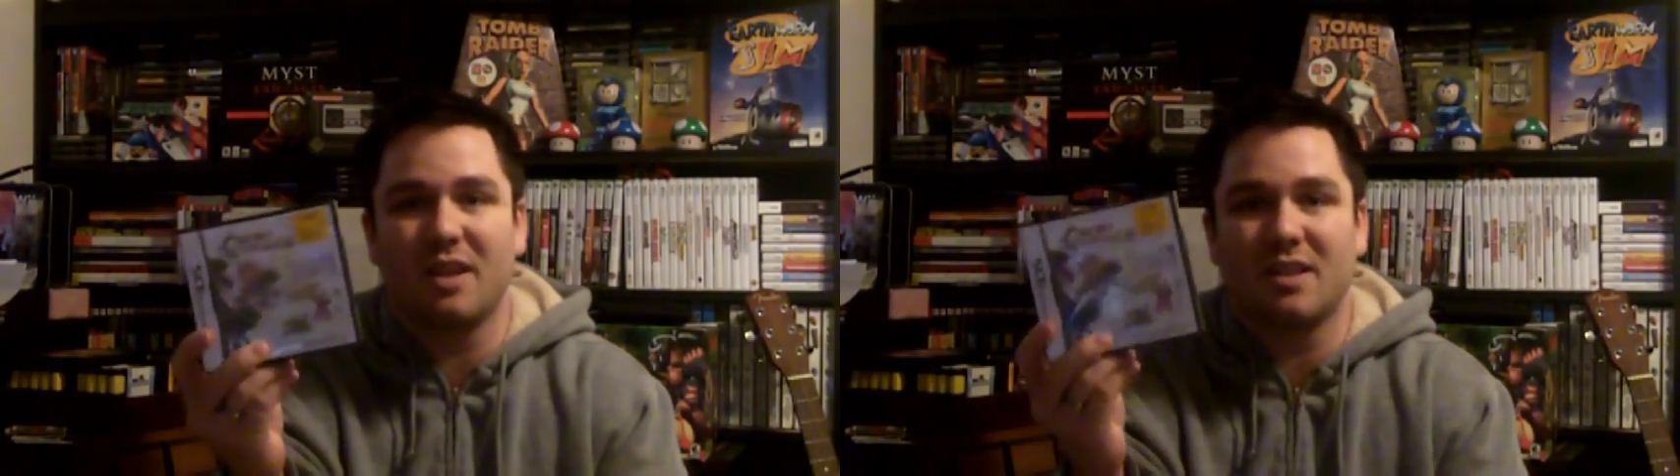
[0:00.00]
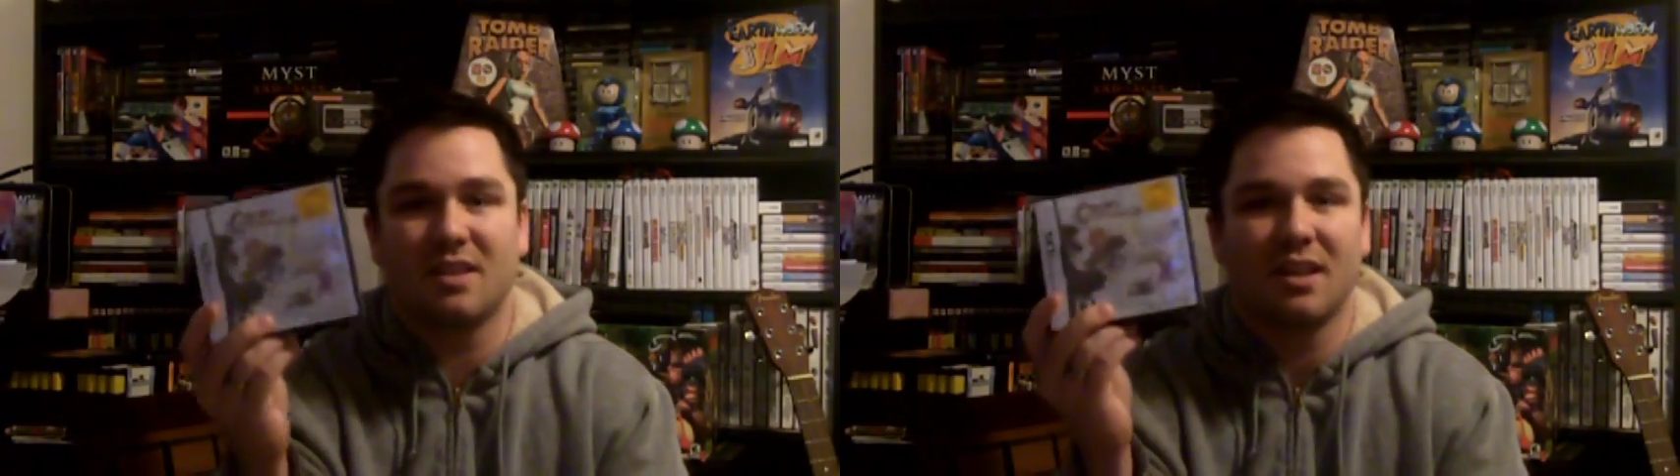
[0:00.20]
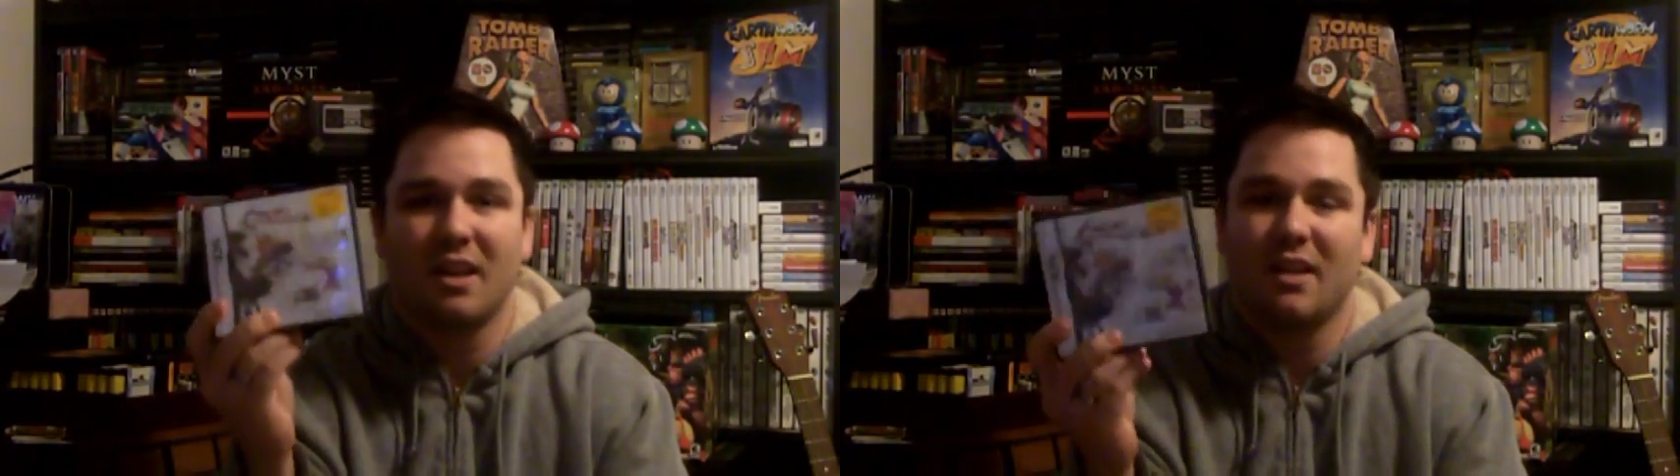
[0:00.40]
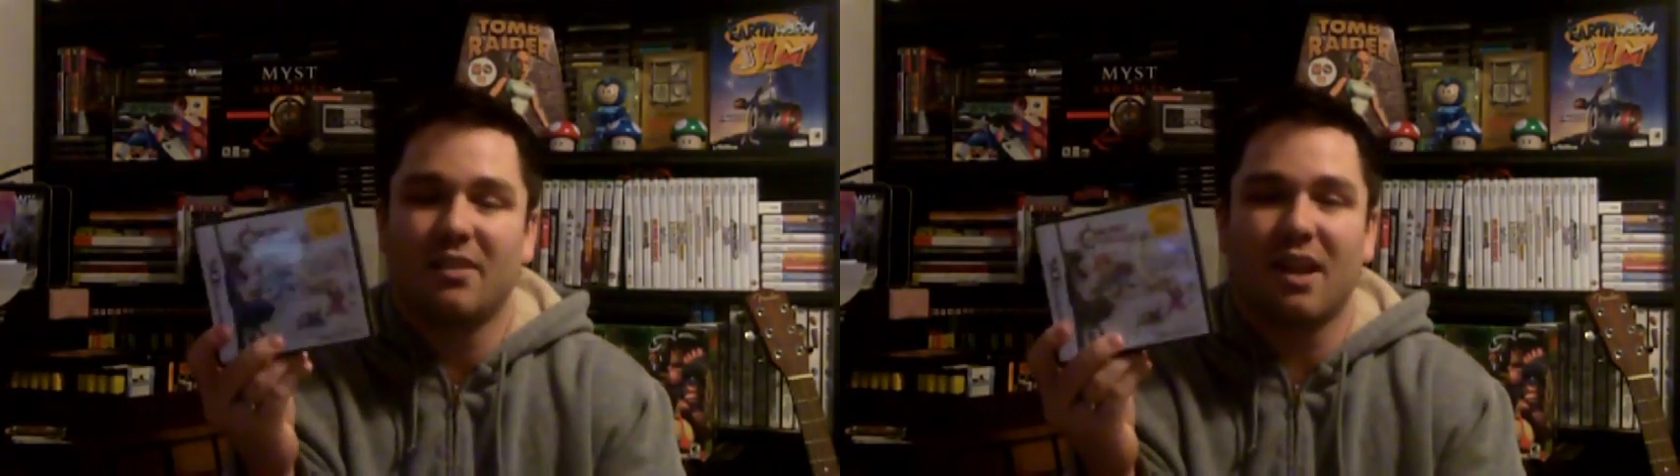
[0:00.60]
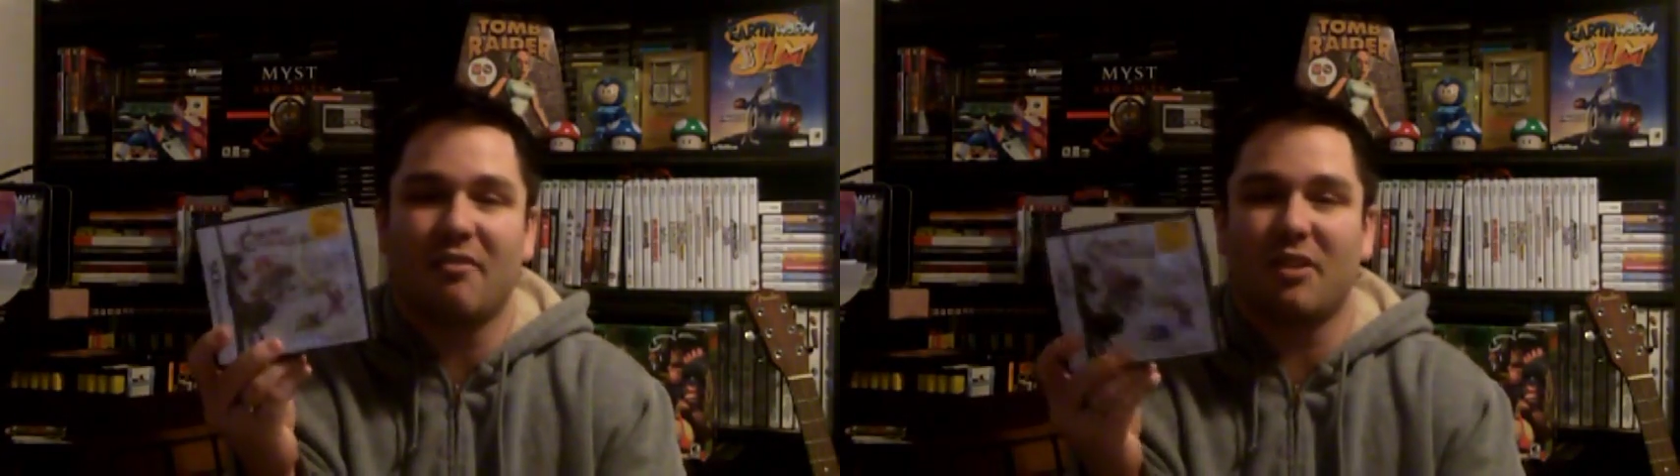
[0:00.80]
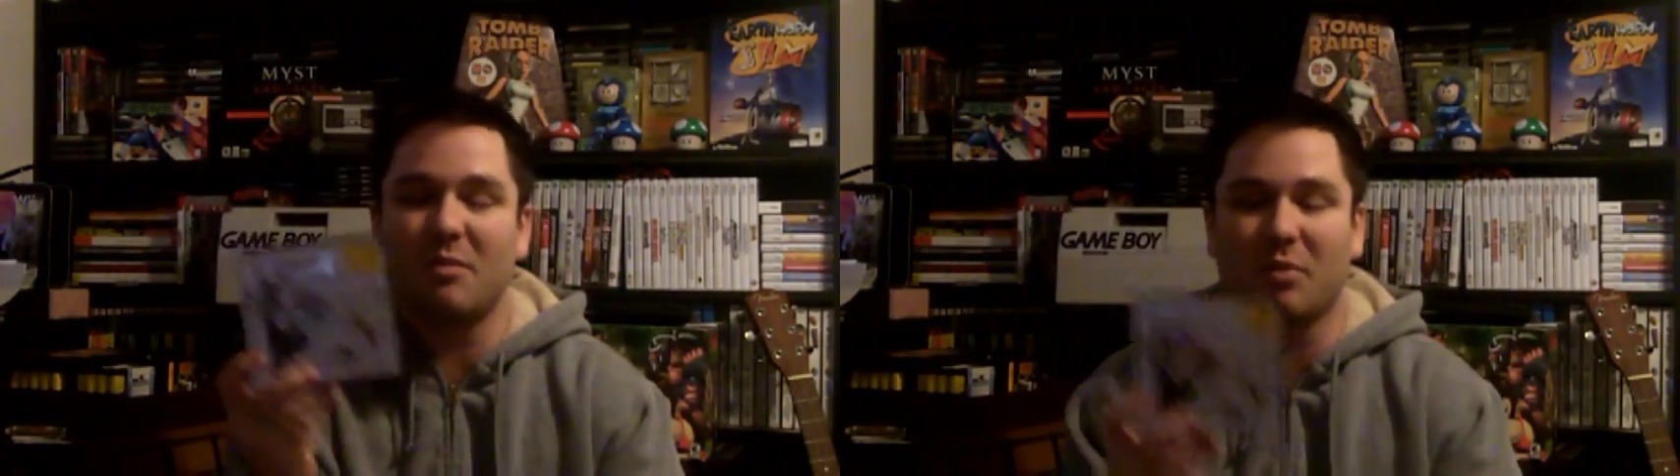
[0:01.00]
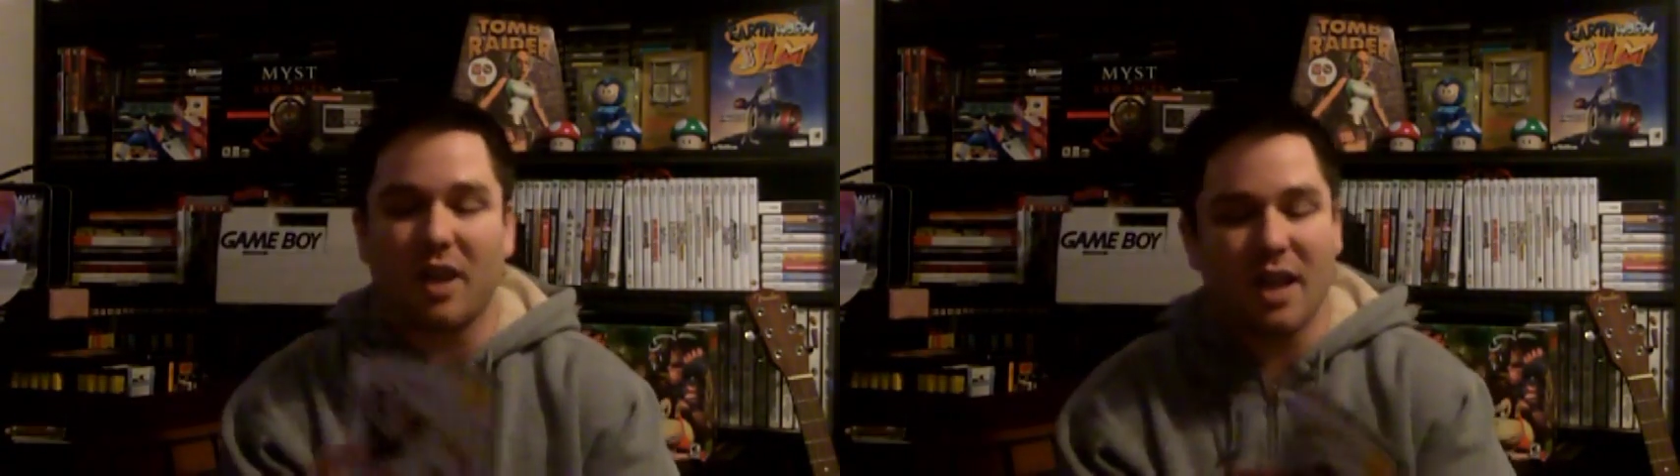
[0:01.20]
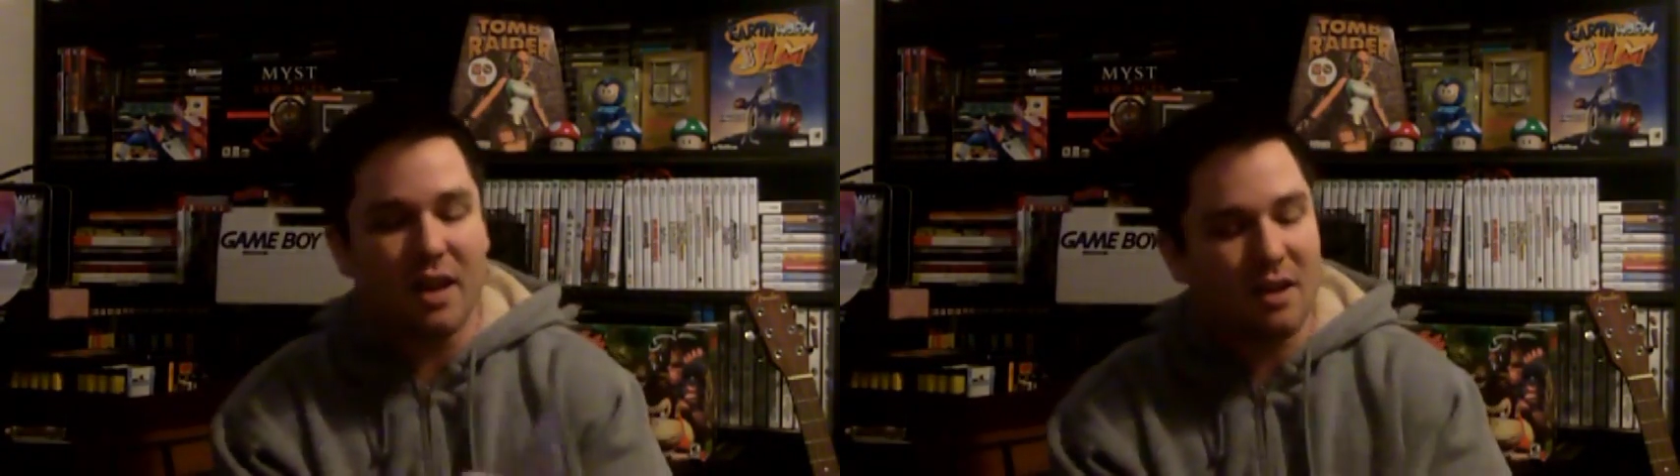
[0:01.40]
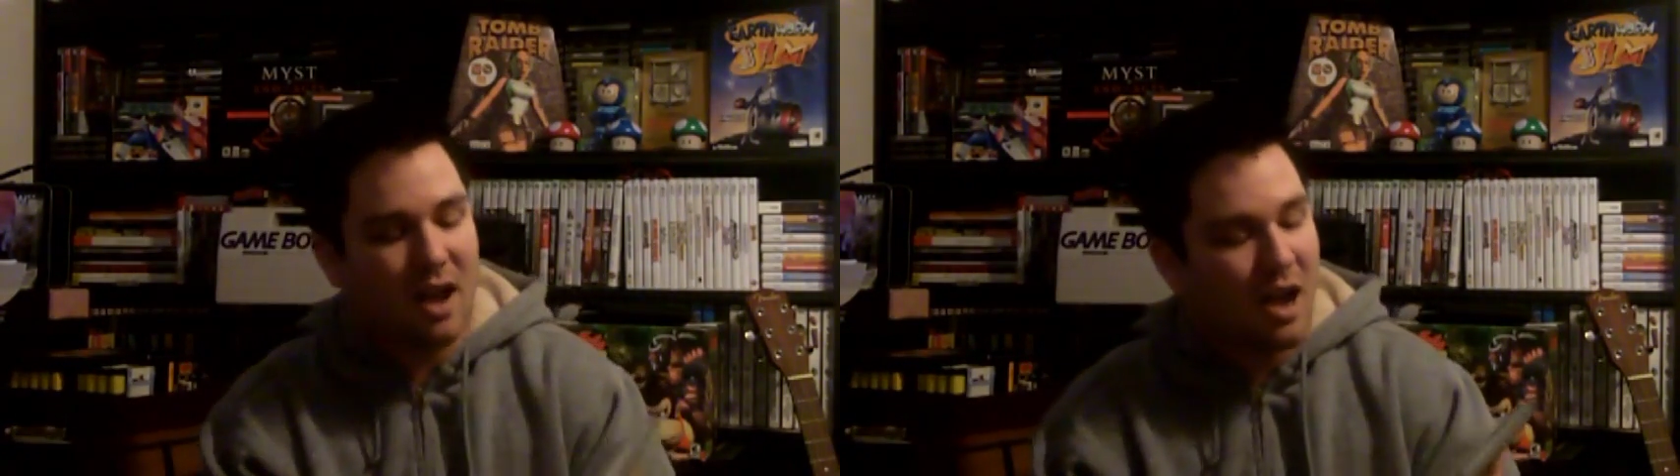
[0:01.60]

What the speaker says: this, definitely play it.